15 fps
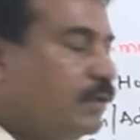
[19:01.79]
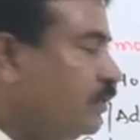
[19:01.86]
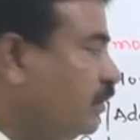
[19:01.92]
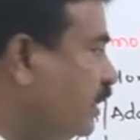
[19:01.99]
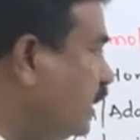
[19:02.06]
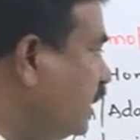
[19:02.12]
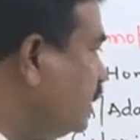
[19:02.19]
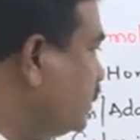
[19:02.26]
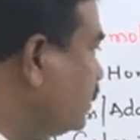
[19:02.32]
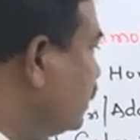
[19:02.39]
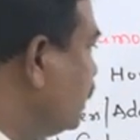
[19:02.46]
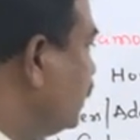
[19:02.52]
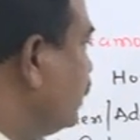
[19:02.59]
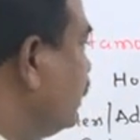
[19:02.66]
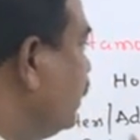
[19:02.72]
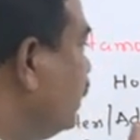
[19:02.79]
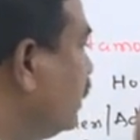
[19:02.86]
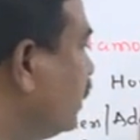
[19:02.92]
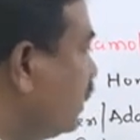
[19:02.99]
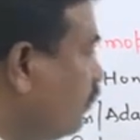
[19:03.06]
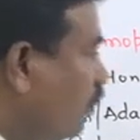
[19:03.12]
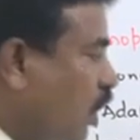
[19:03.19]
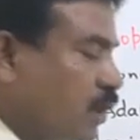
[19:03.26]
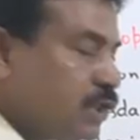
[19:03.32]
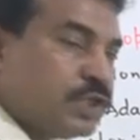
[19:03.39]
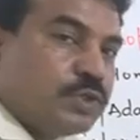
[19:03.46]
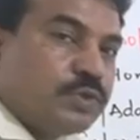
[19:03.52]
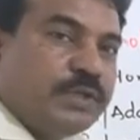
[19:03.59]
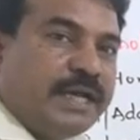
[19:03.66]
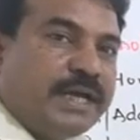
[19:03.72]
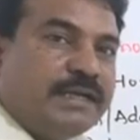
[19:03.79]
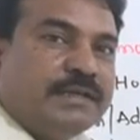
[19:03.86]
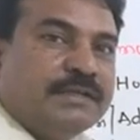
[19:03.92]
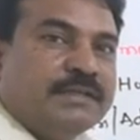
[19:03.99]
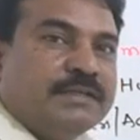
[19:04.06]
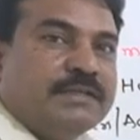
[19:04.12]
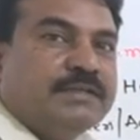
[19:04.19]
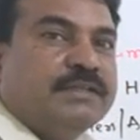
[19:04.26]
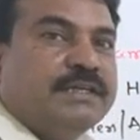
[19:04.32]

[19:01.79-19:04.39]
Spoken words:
whereas in rewards to that,